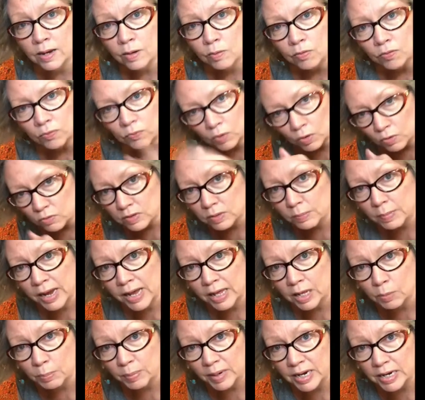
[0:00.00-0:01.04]
Throw some
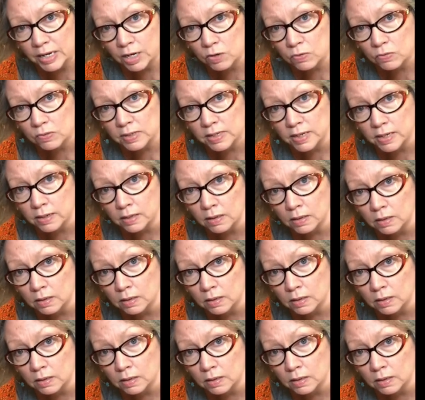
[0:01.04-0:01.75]
jalapenos in,